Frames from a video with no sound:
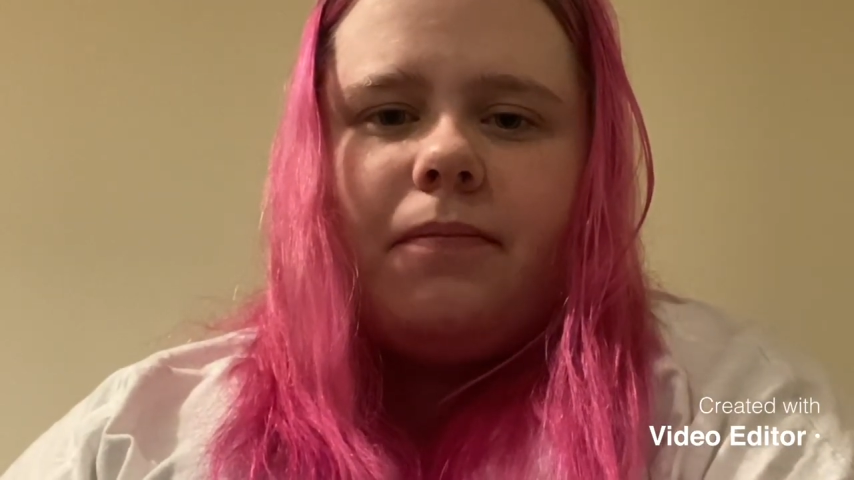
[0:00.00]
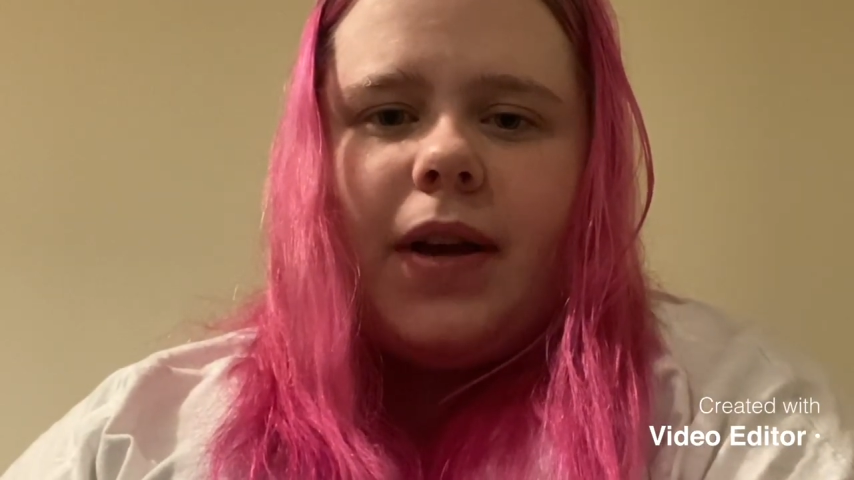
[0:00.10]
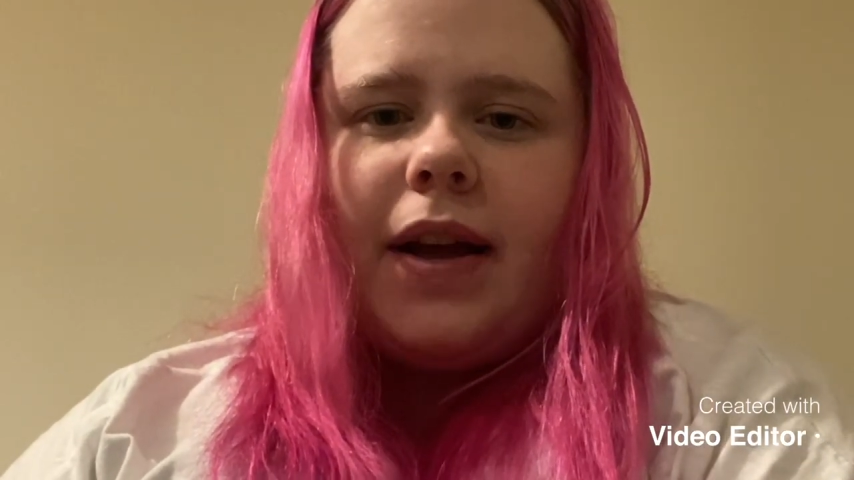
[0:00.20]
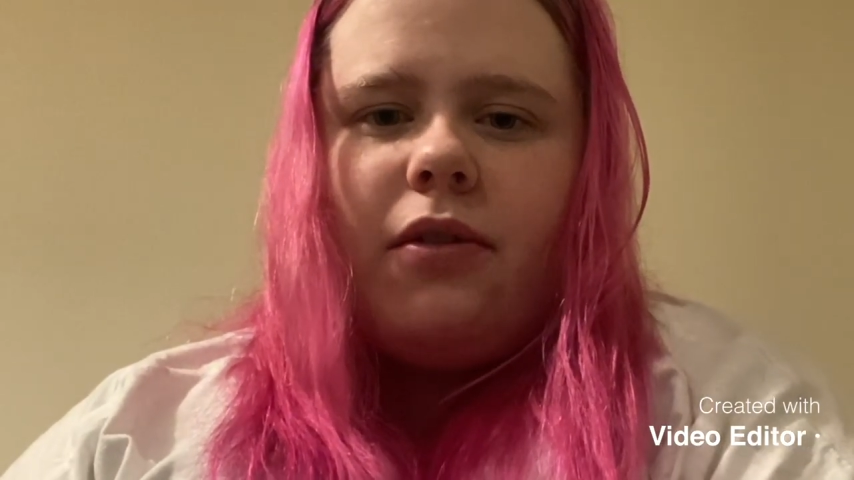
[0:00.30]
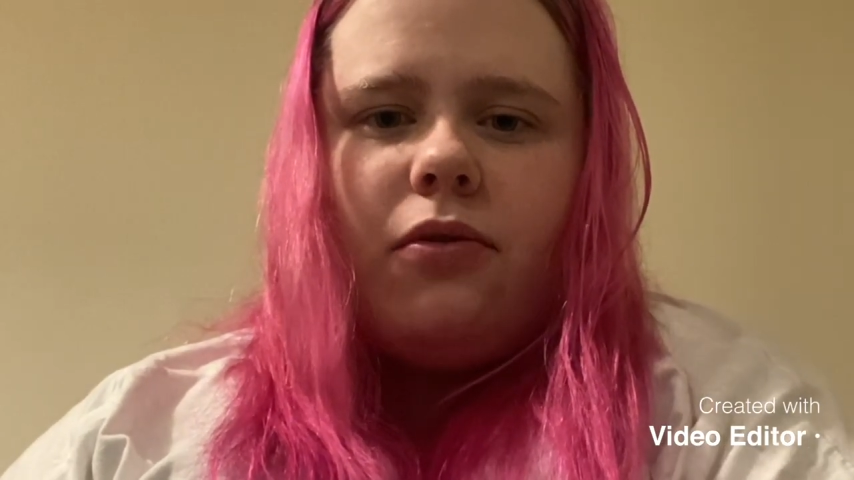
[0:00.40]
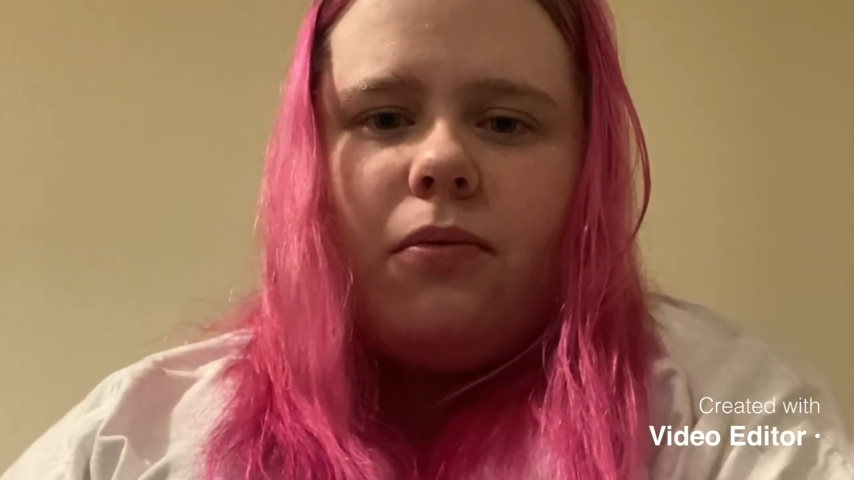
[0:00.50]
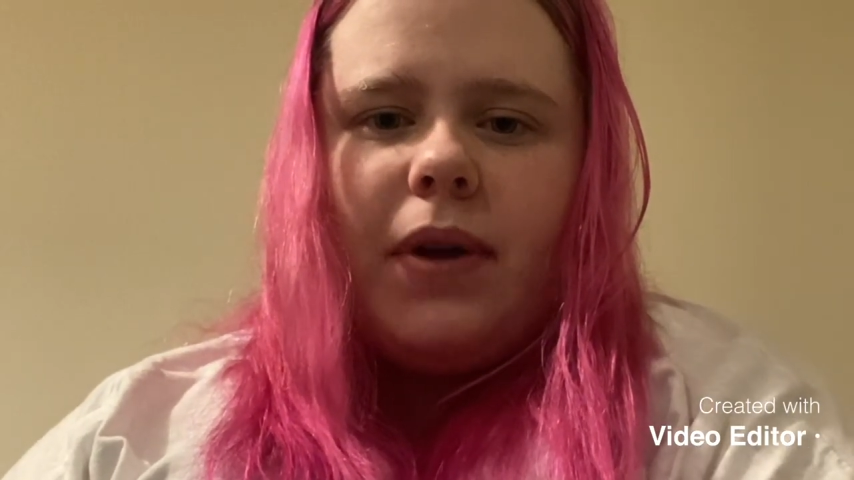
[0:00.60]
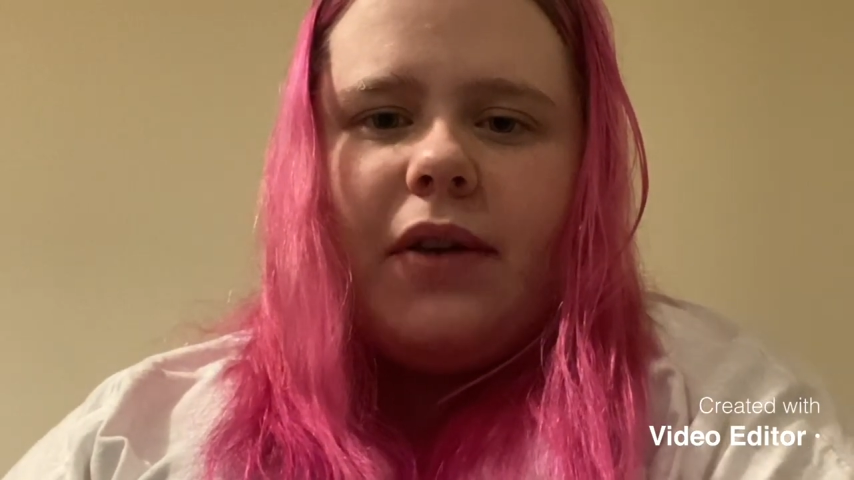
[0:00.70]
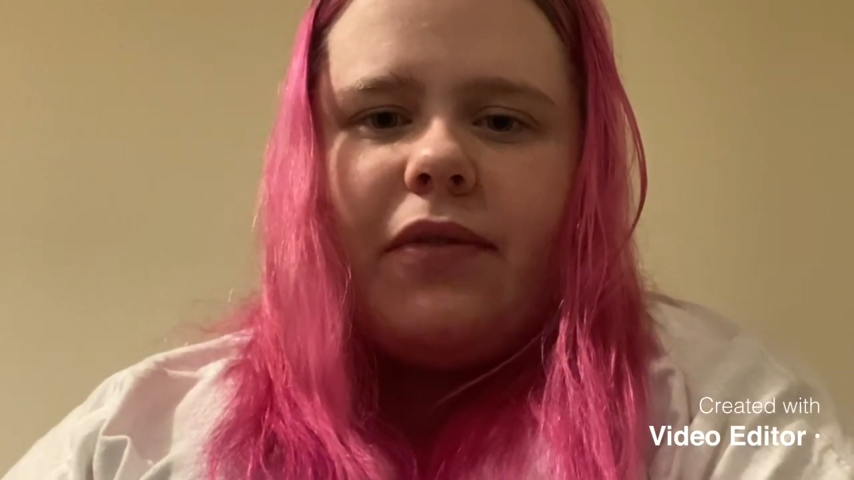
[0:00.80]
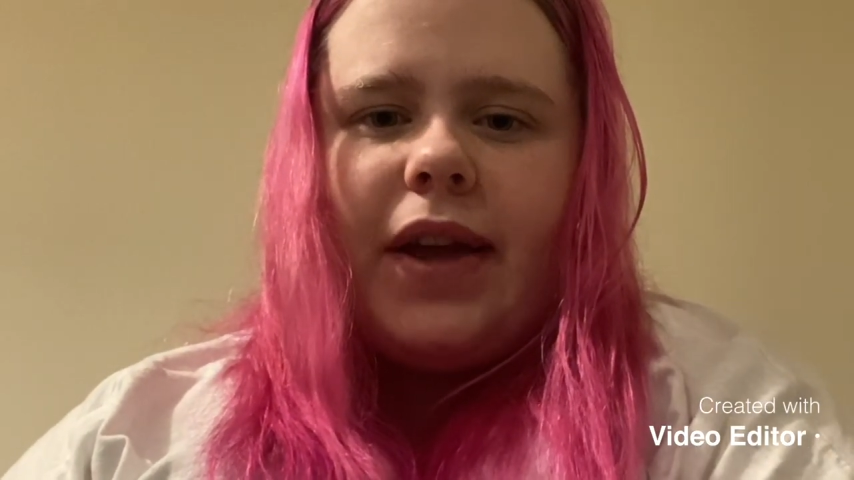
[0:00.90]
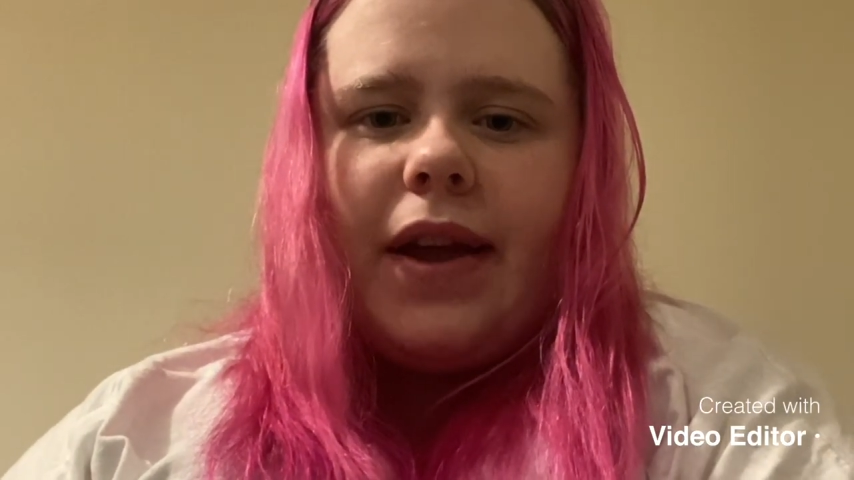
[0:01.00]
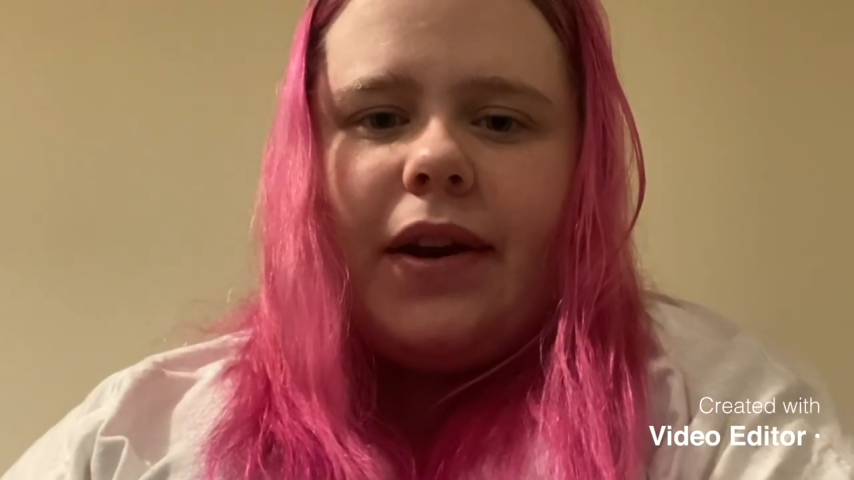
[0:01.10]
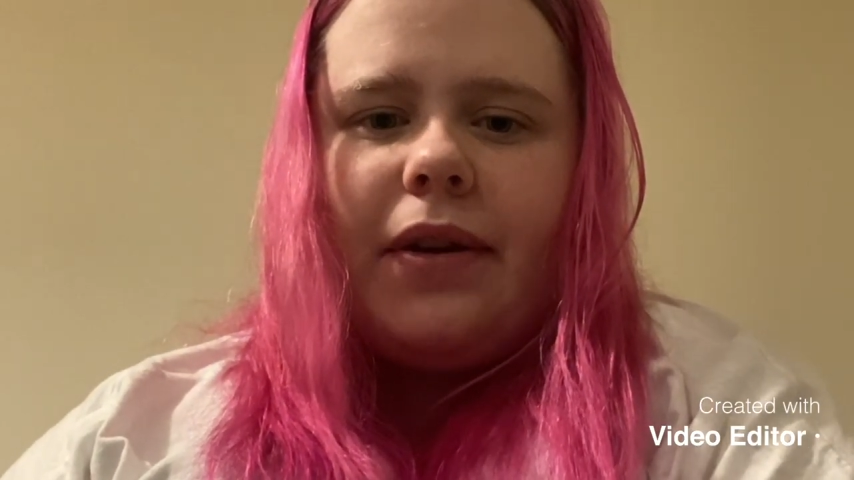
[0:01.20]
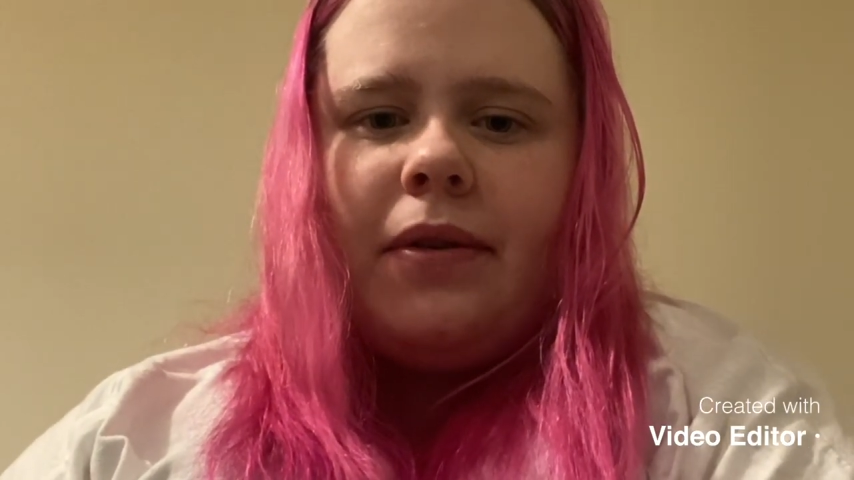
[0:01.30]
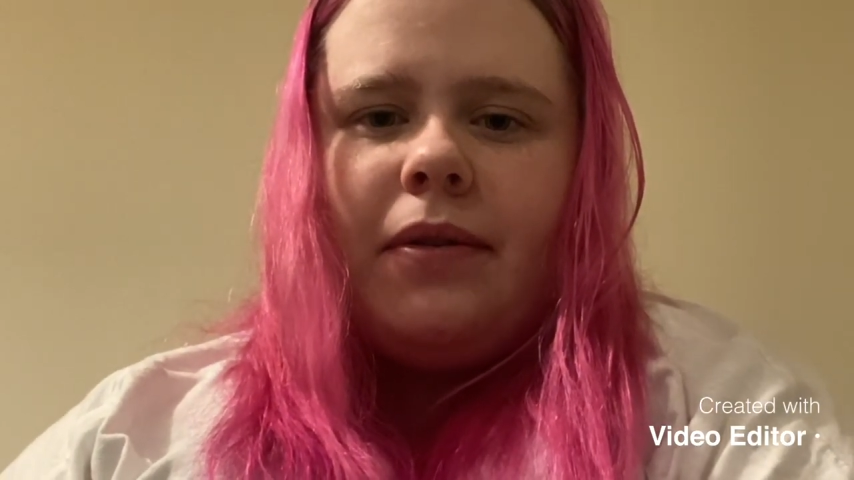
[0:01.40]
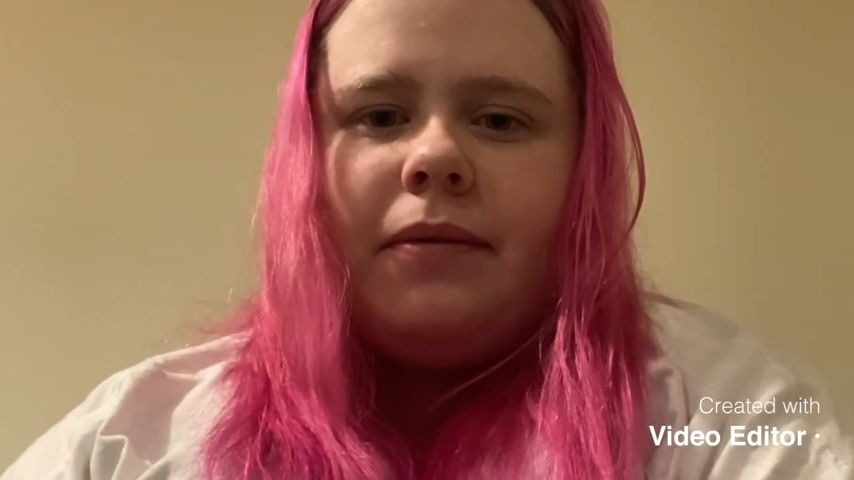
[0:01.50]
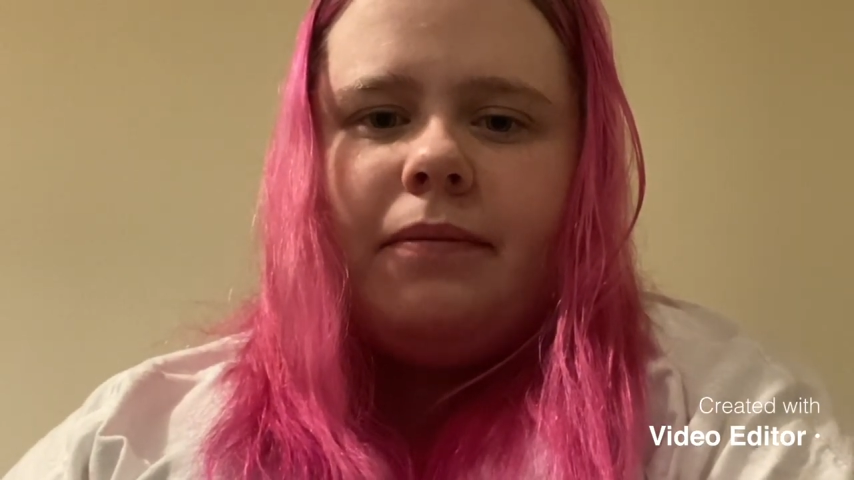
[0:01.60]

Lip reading: I had no way of getting out.